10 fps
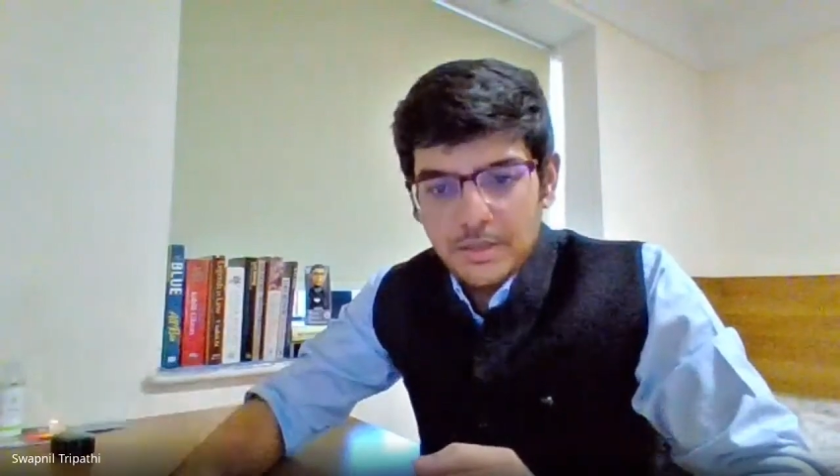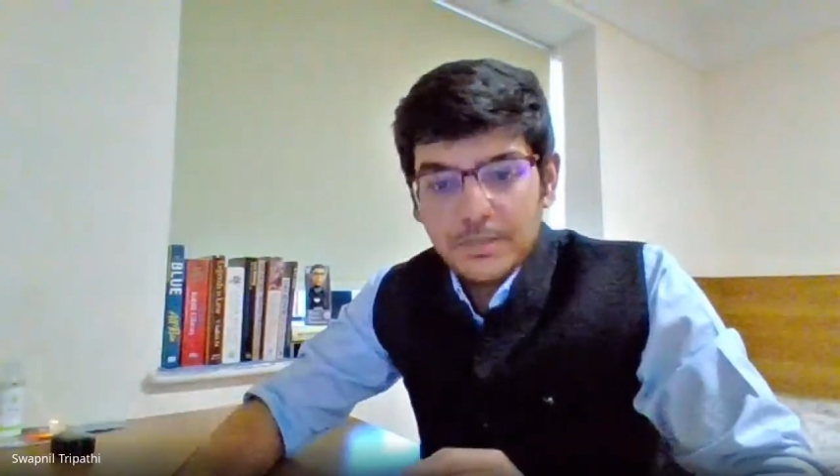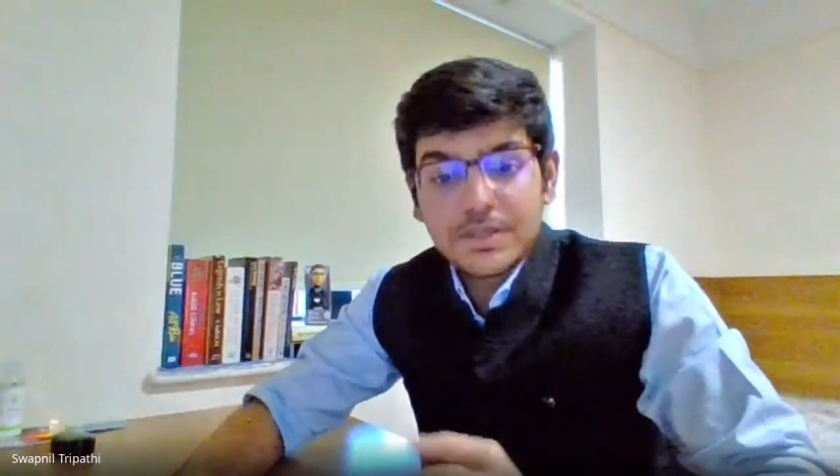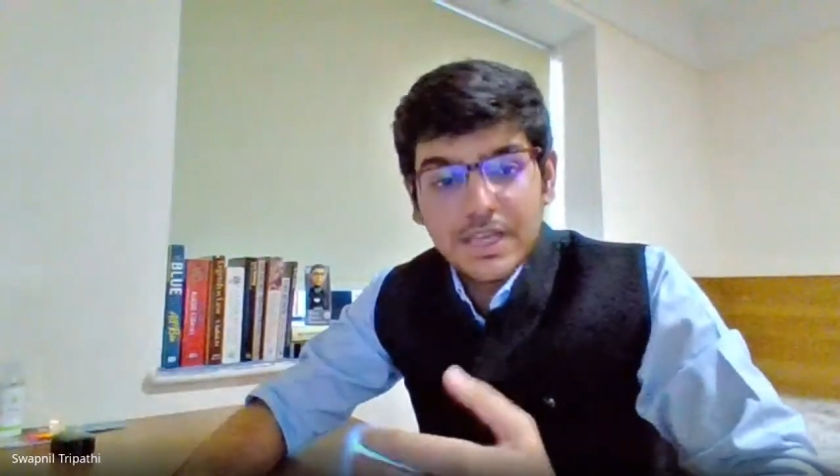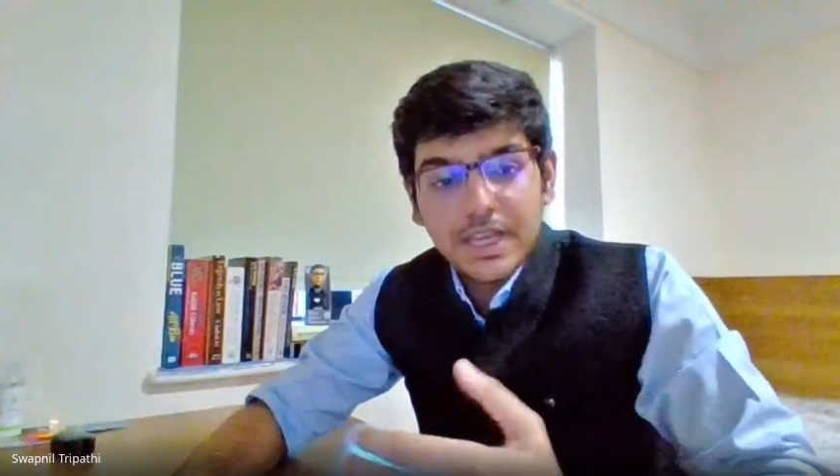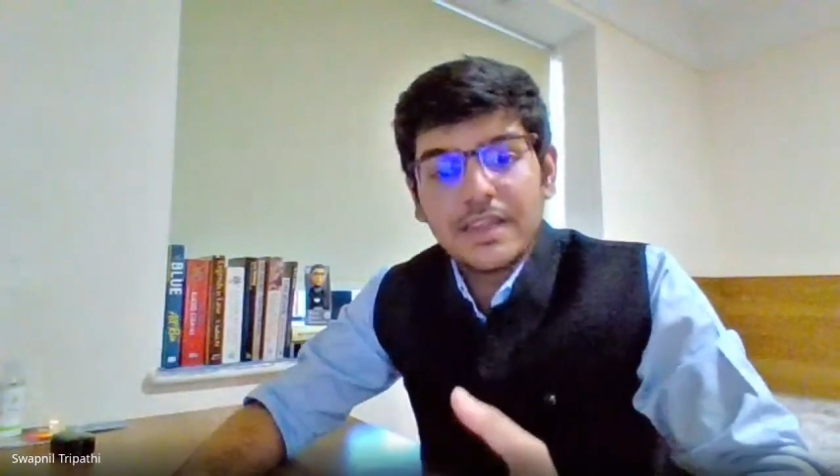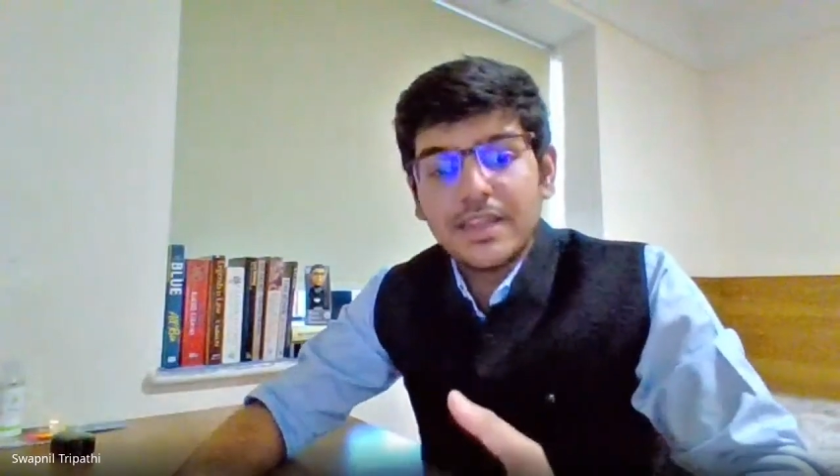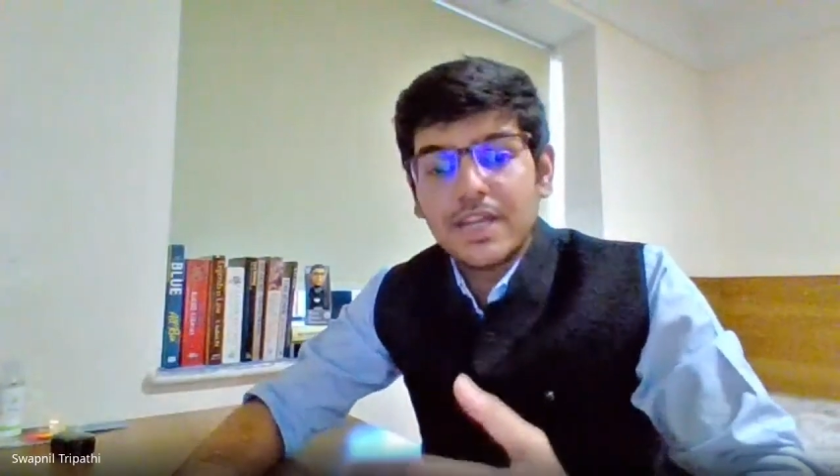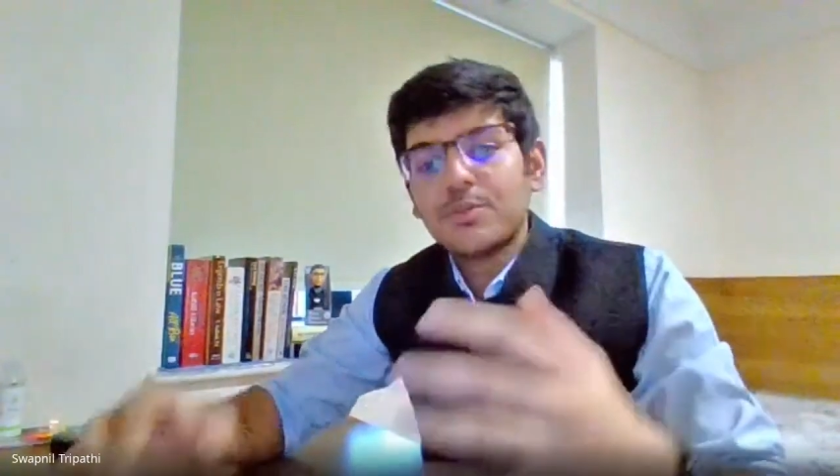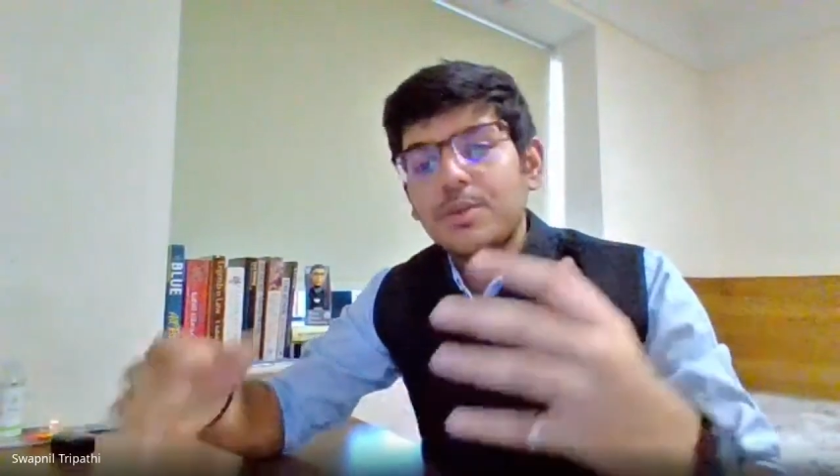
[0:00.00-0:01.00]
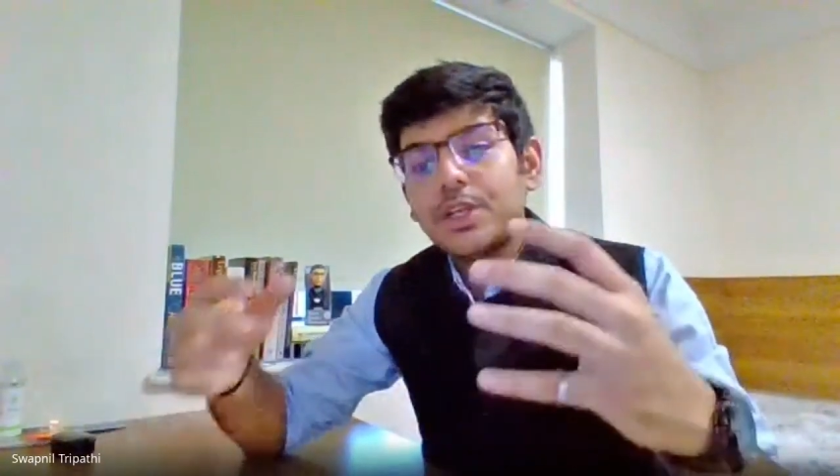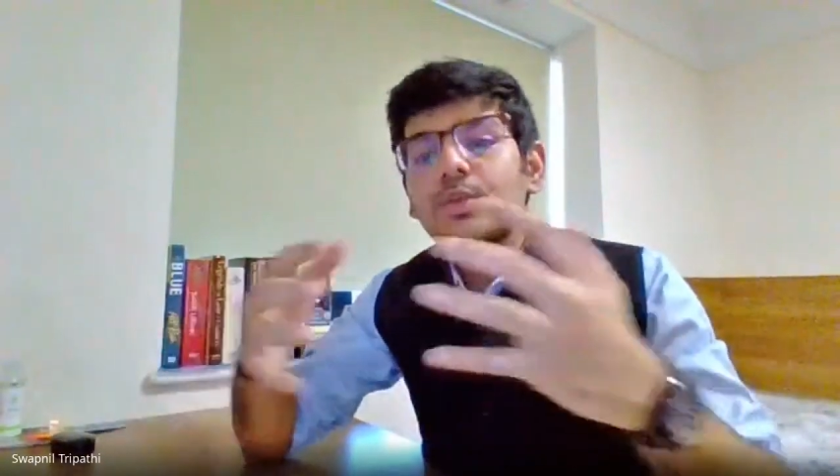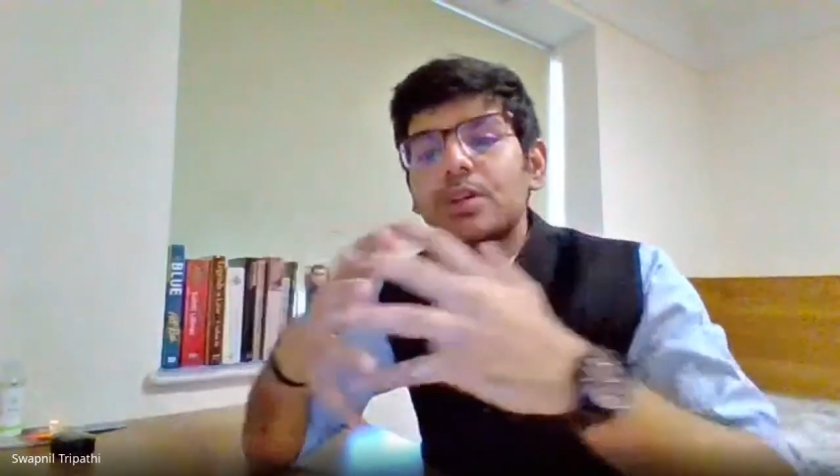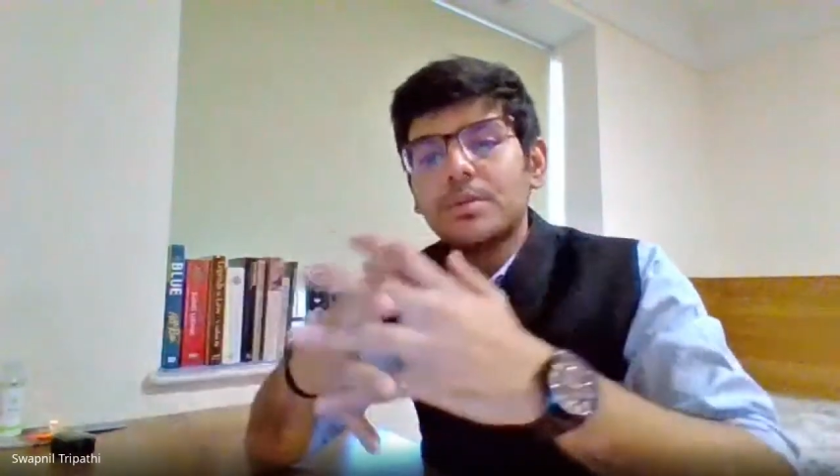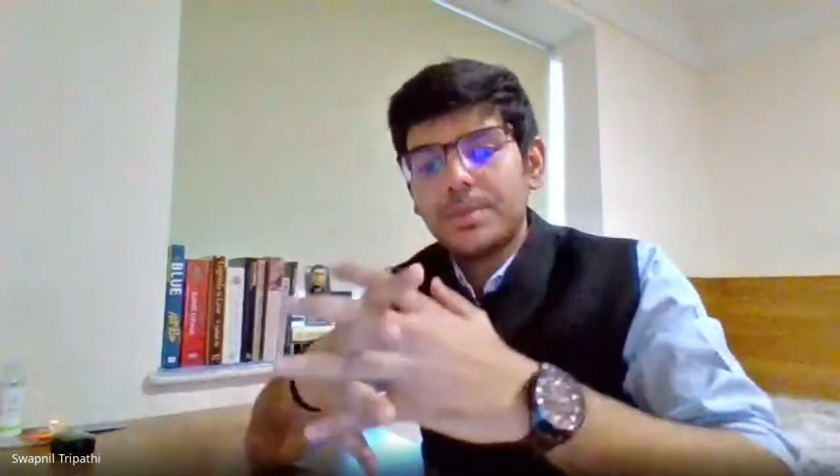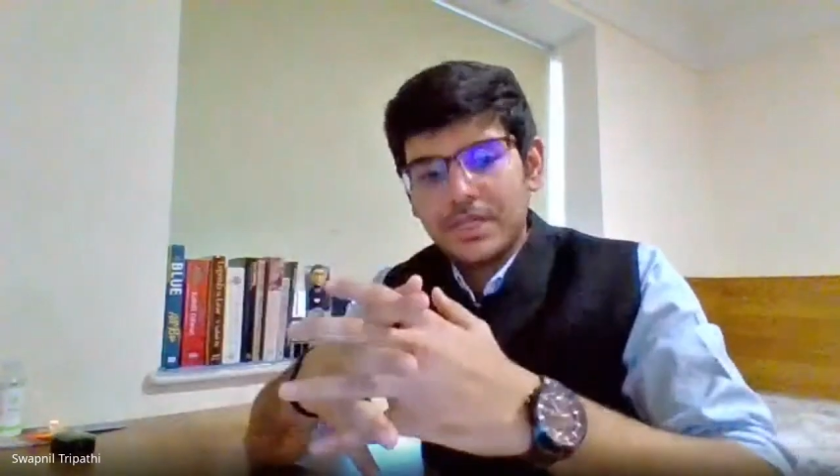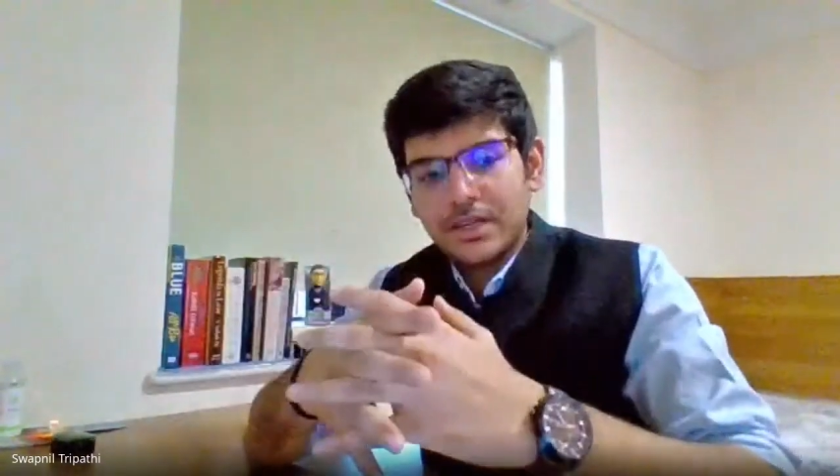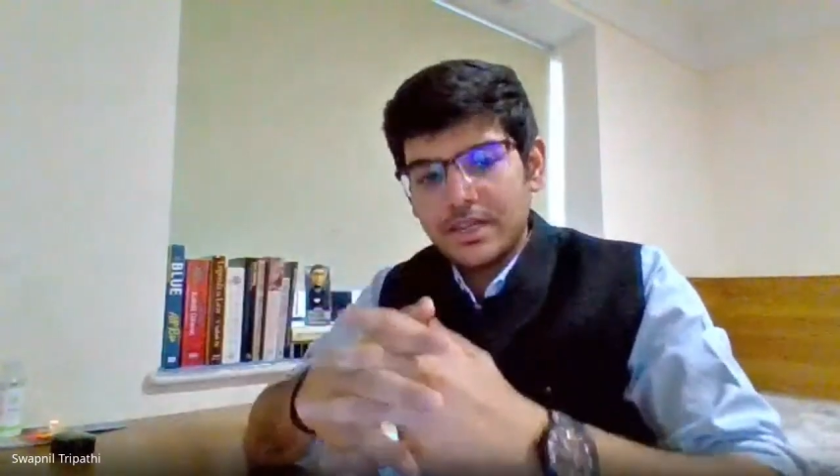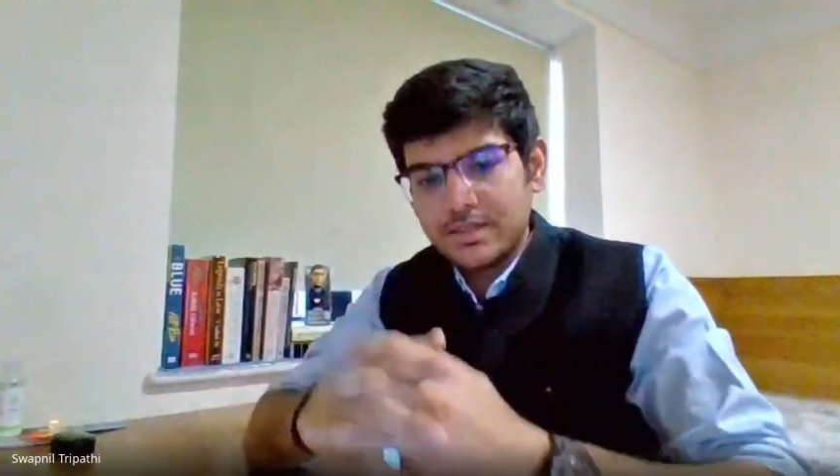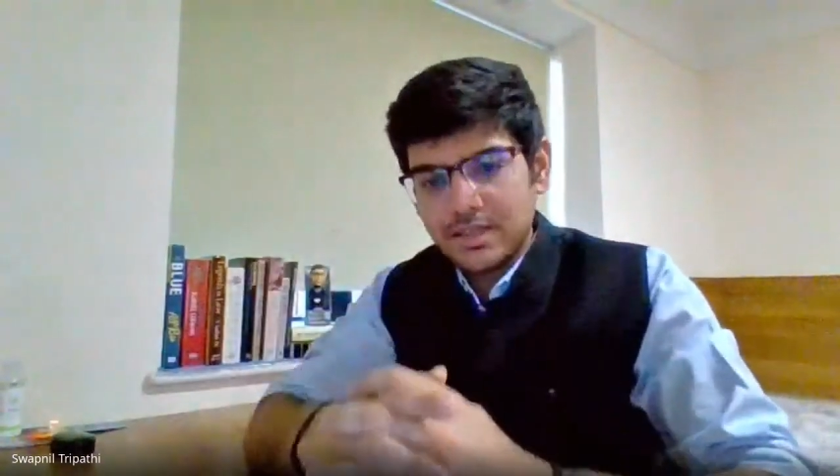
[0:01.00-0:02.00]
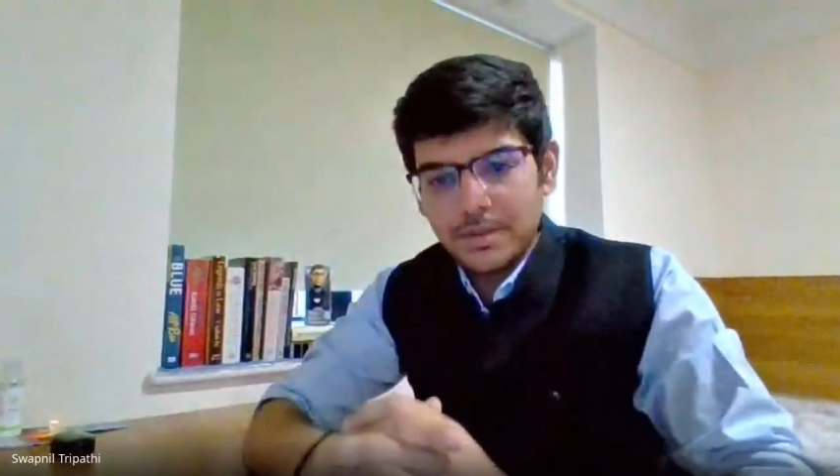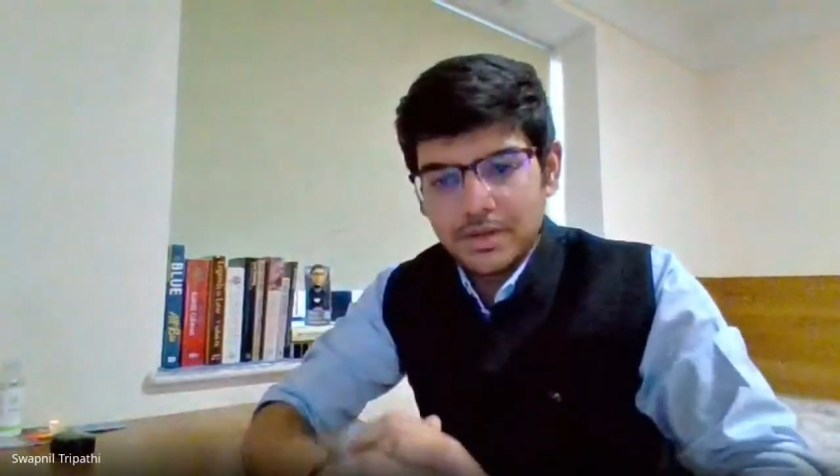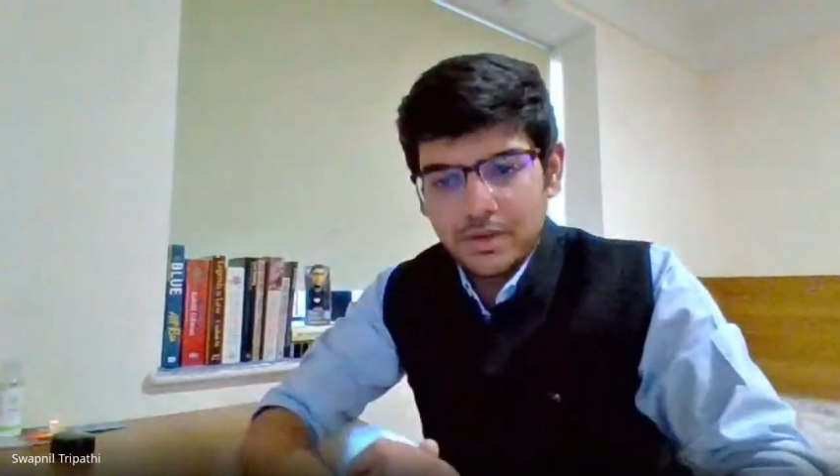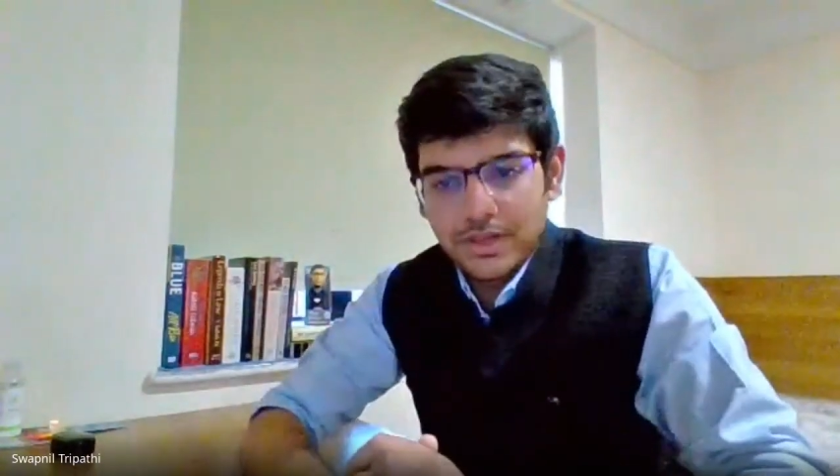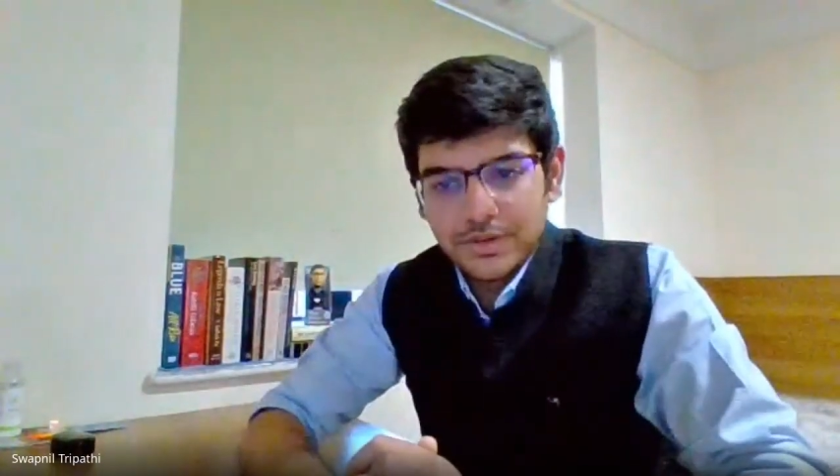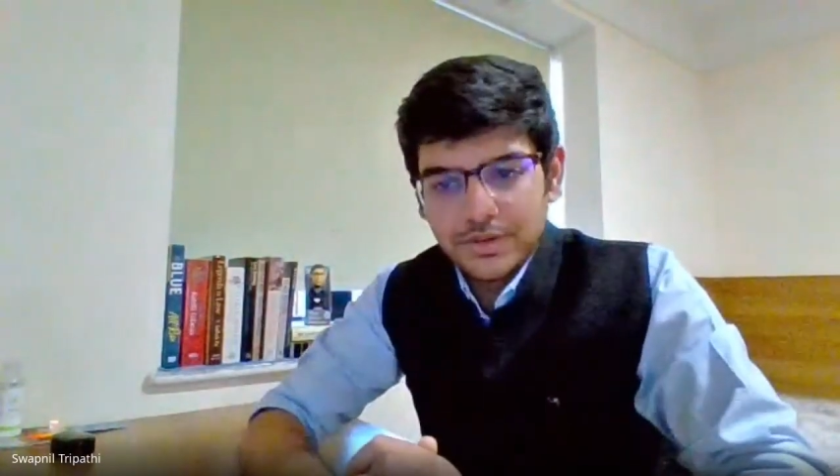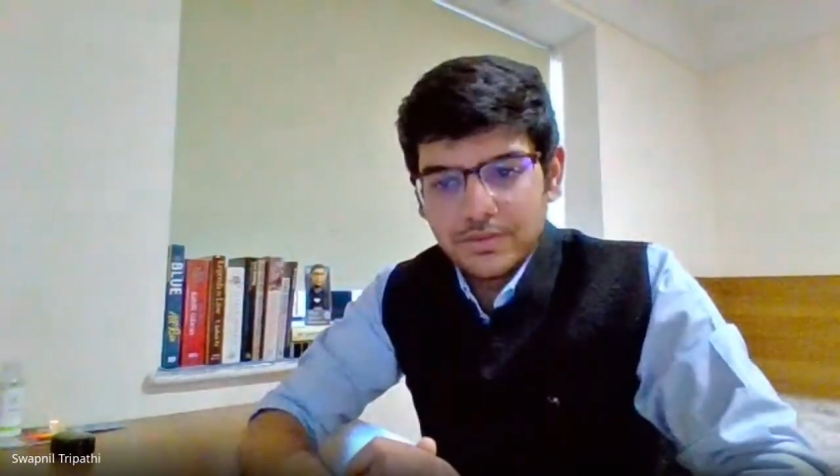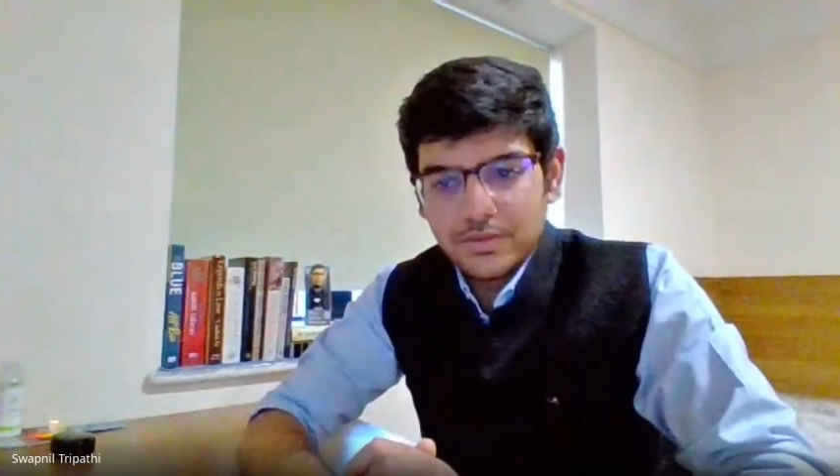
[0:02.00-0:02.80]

Because again, that would be two competing rights coming together.